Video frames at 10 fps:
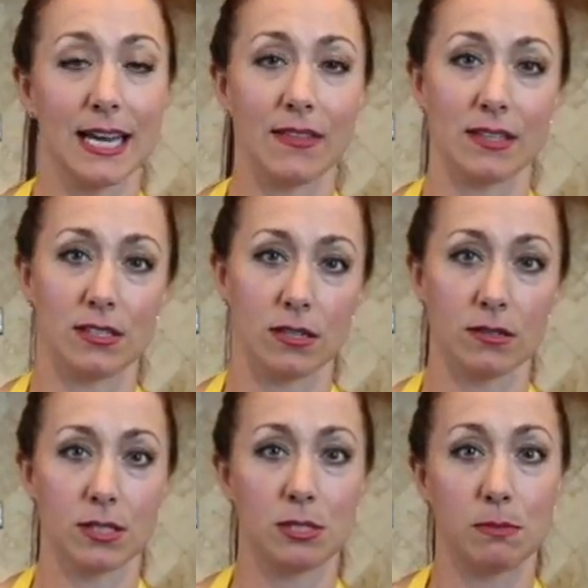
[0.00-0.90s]
and then
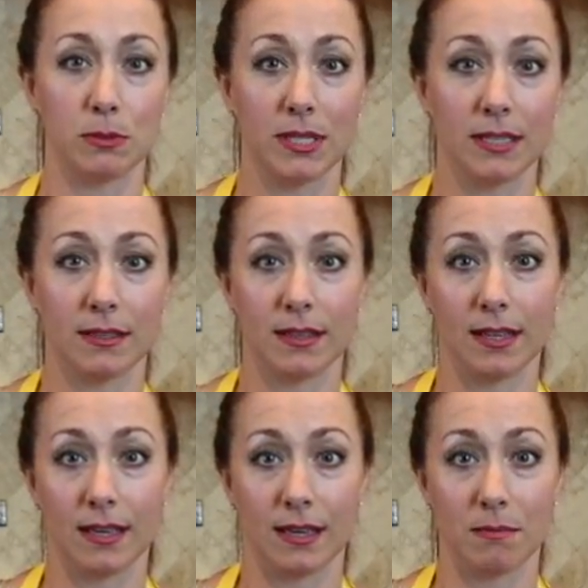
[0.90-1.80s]
start spooning
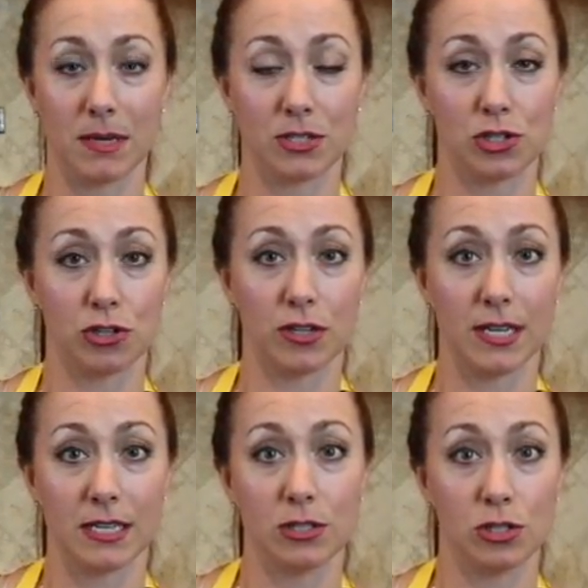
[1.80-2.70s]
the mixture
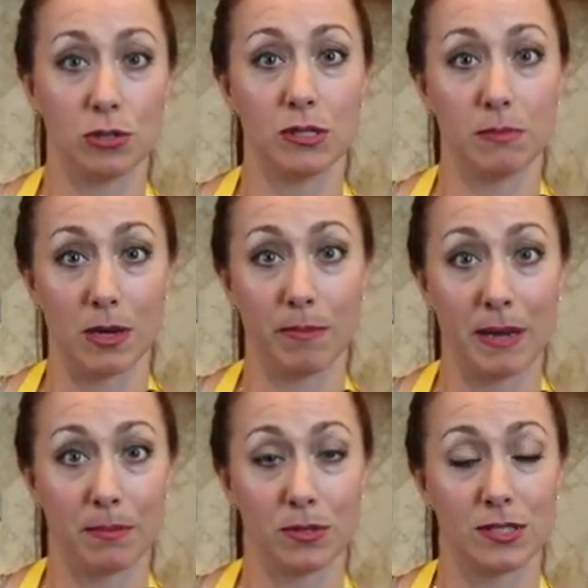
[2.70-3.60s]
into the bell
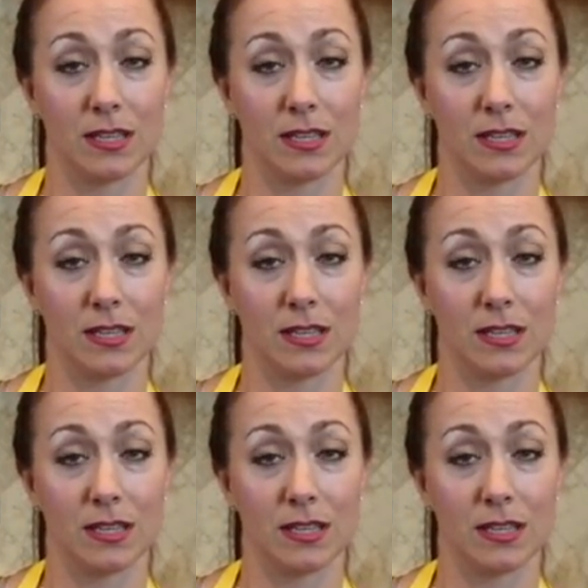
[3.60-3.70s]
peppers,